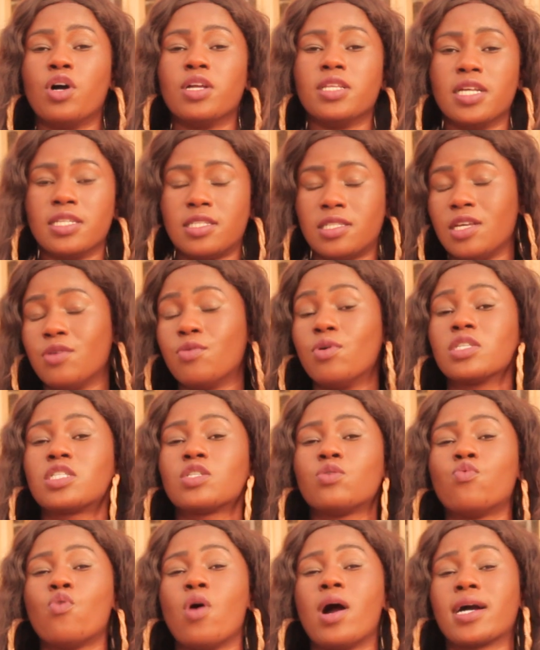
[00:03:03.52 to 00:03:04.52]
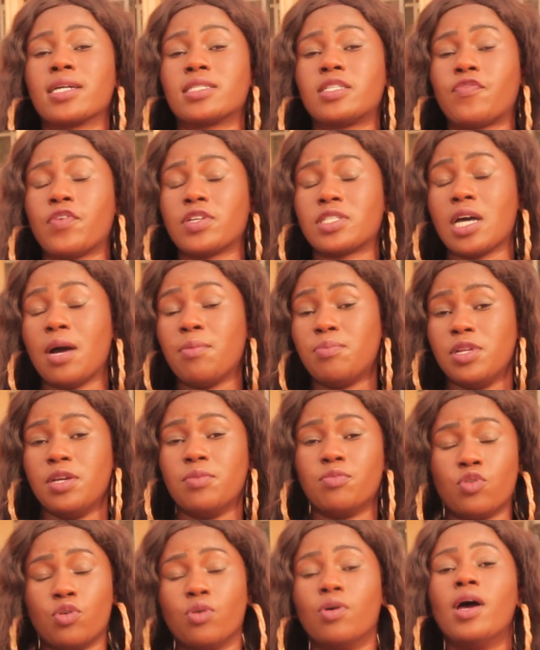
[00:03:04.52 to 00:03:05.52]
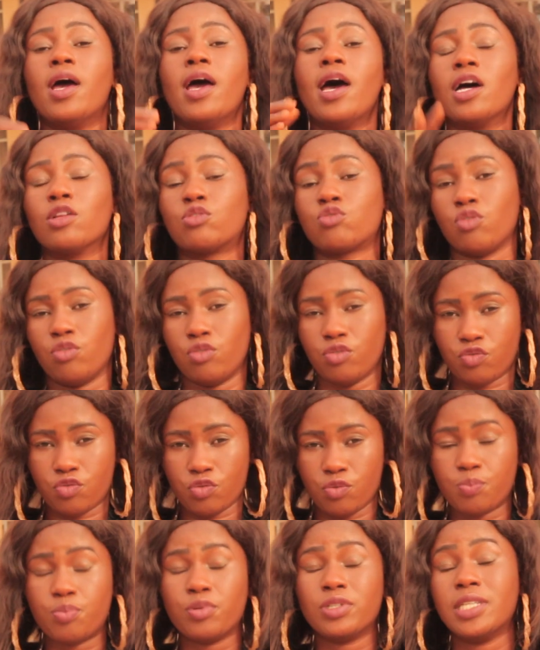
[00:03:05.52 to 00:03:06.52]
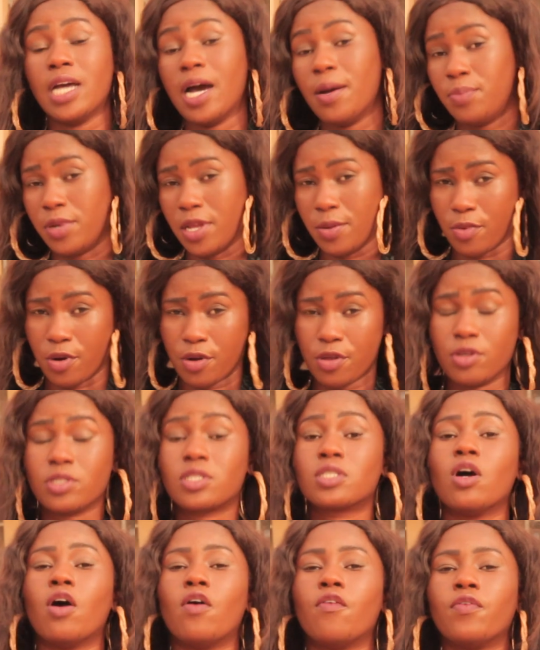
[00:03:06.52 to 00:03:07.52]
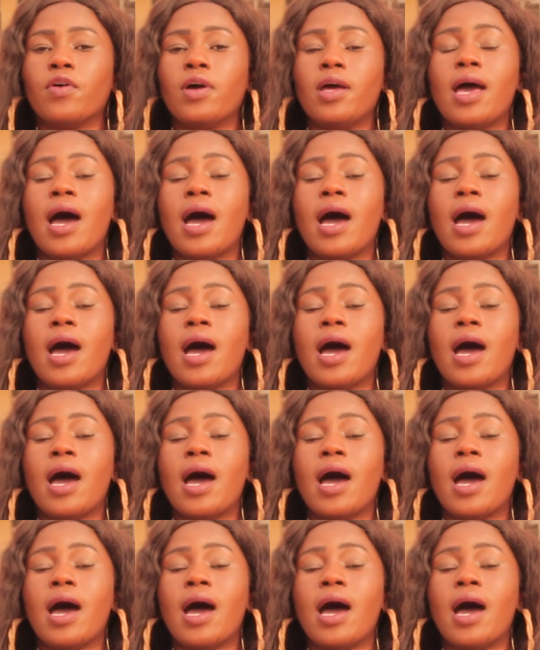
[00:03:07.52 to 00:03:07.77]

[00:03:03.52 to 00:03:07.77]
warn you say, was it one as a fast blame no, at all so. Put that blame on yourself.